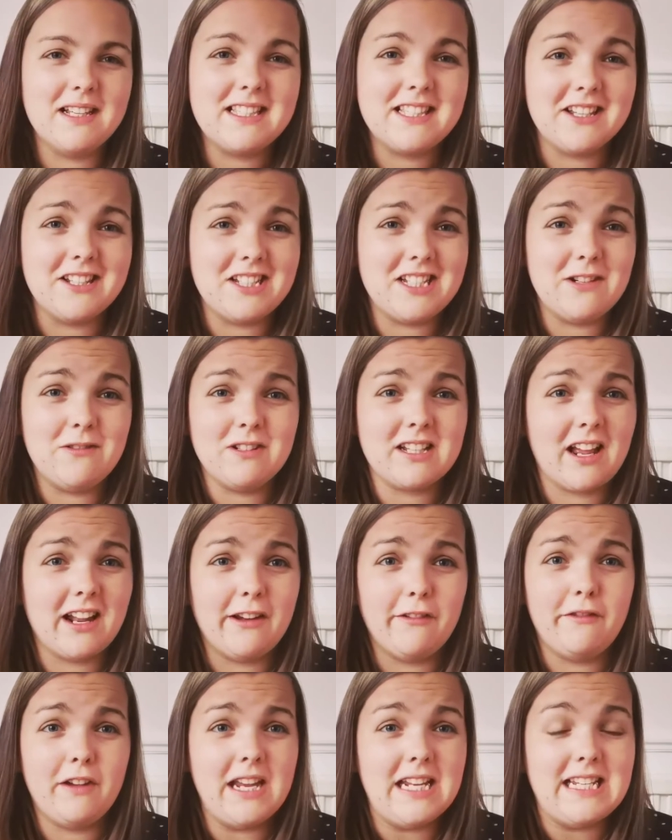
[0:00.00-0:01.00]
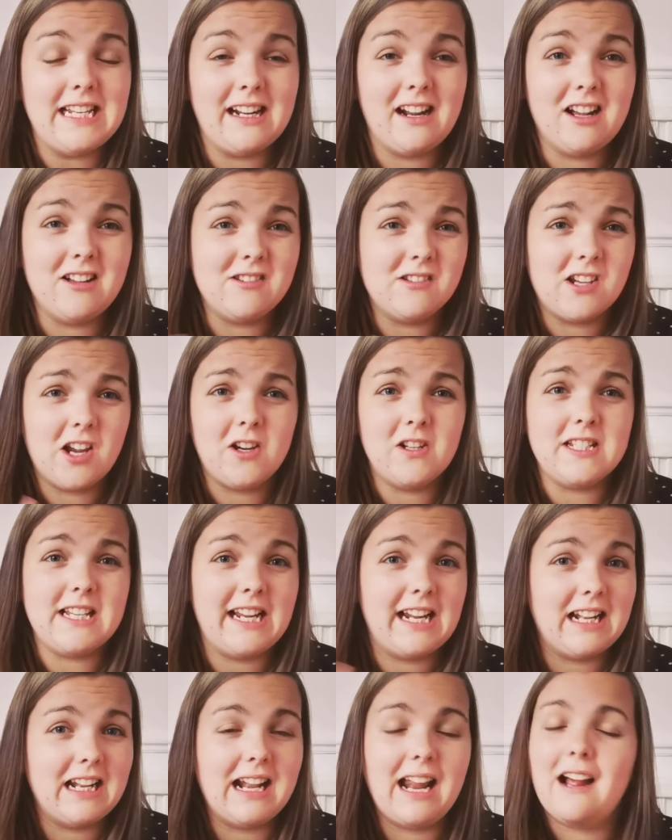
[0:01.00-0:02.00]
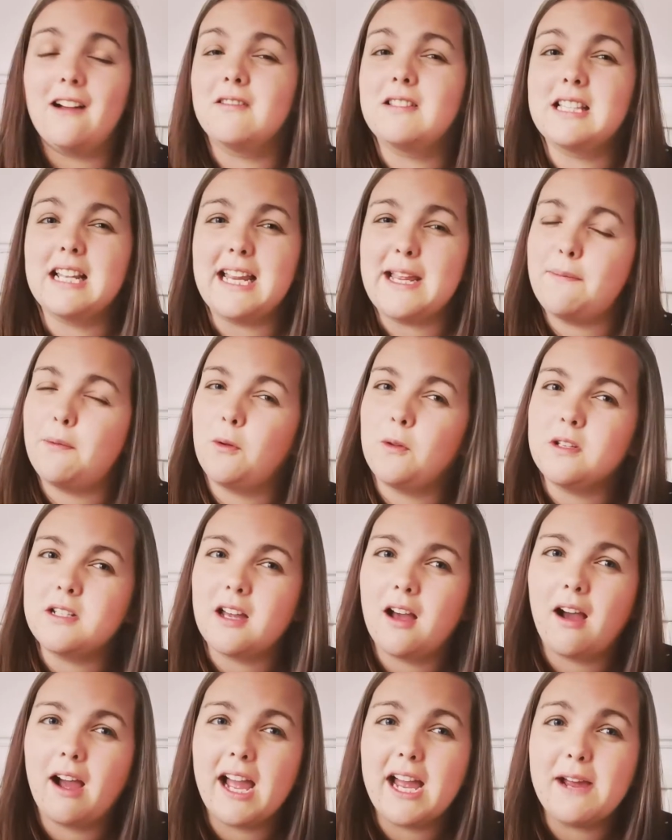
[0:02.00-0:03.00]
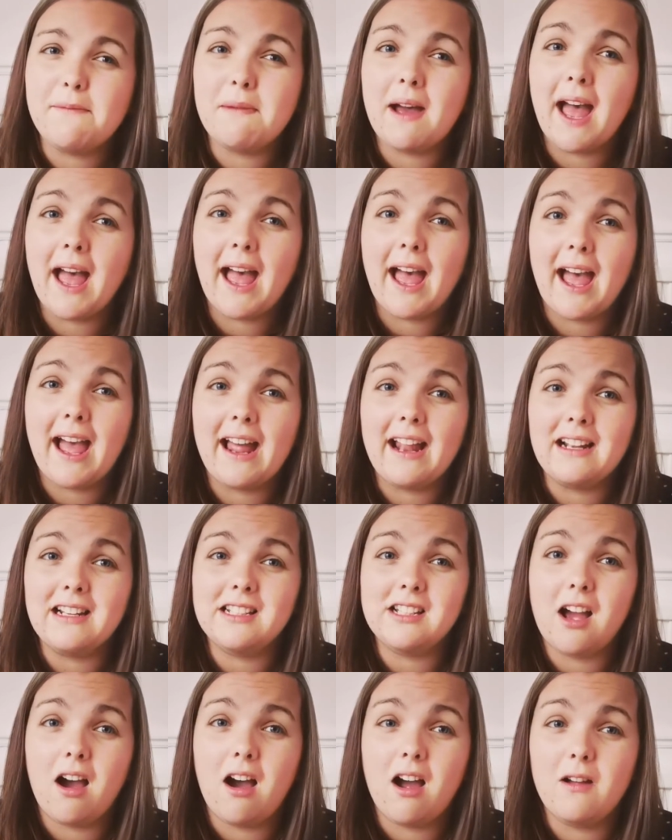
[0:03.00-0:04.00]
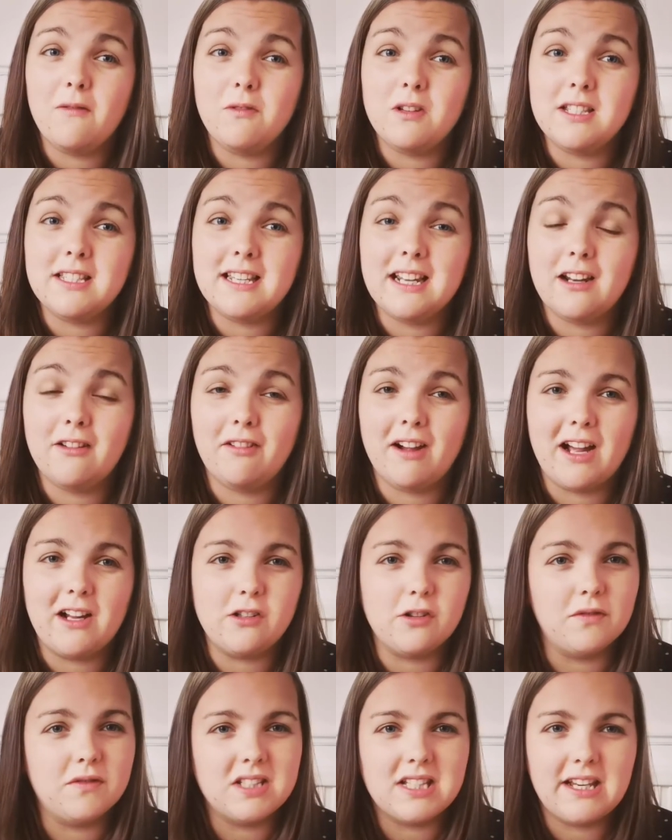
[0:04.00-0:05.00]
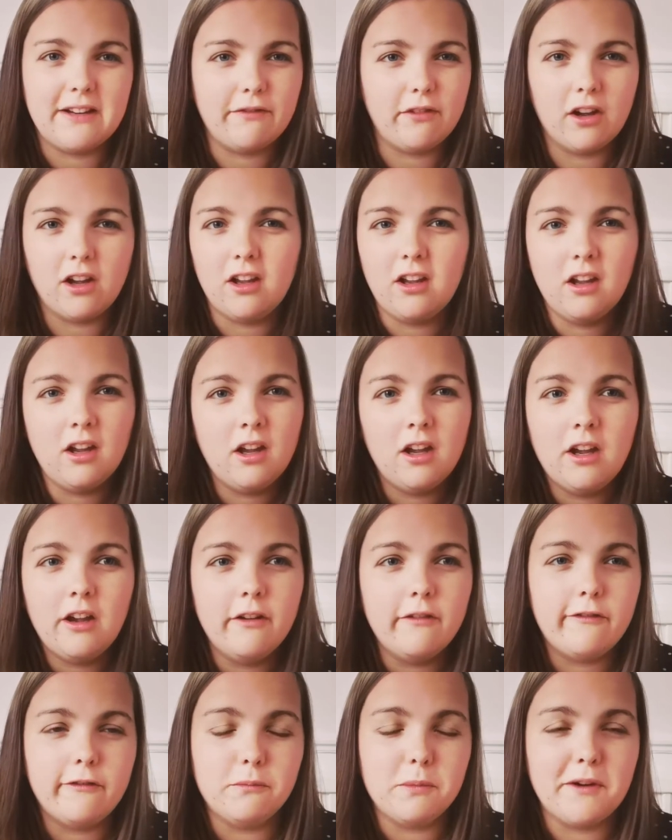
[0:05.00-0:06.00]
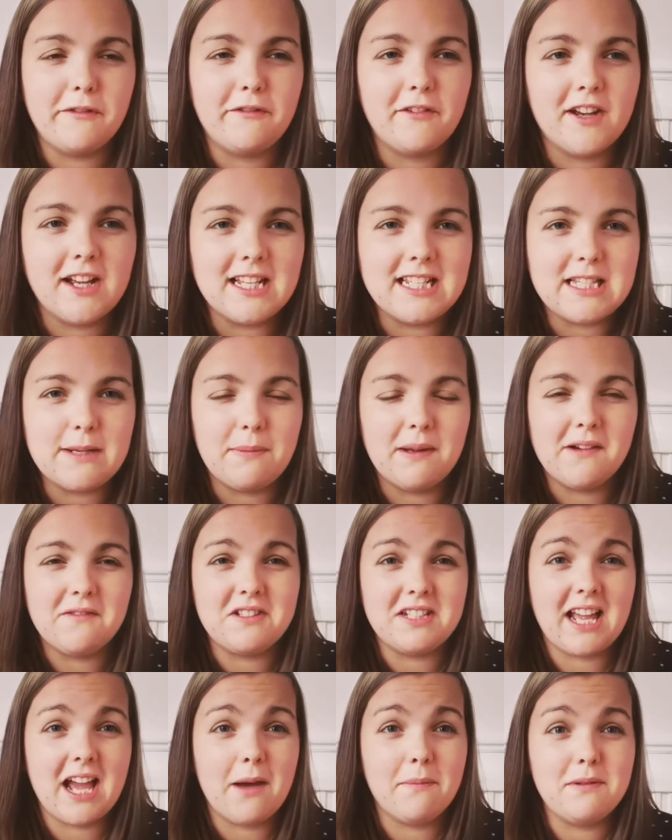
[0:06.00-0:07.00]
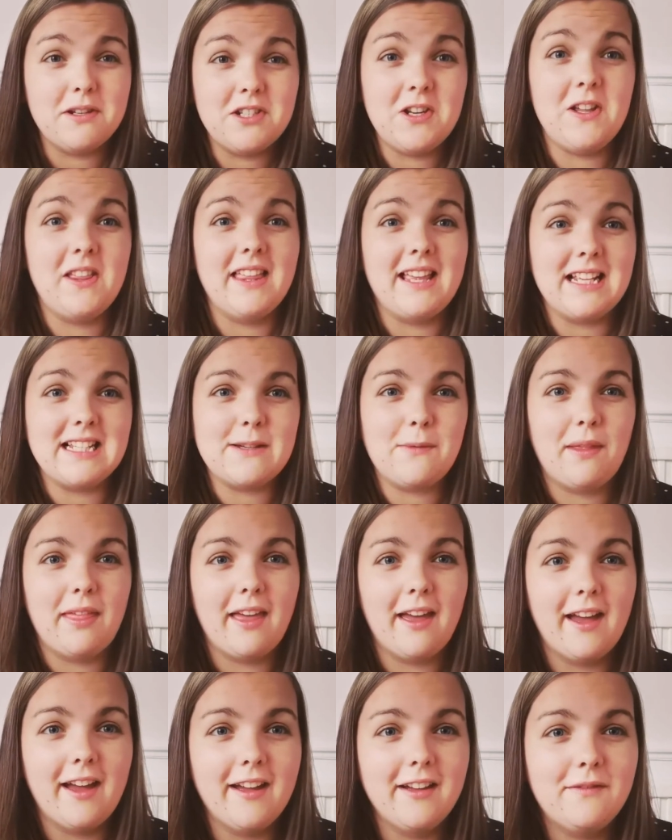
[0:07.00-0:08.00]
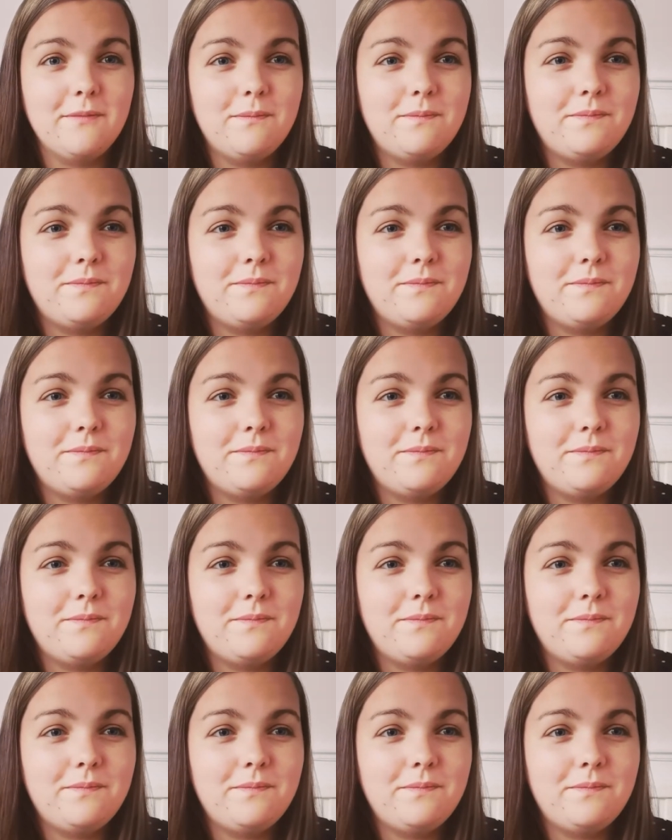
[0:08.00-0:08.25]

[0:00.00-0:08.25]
so she was kind of feeding and I was dozing in and out of sleep all the time, and I was still around obviously for my first to be able to get up and do things with her.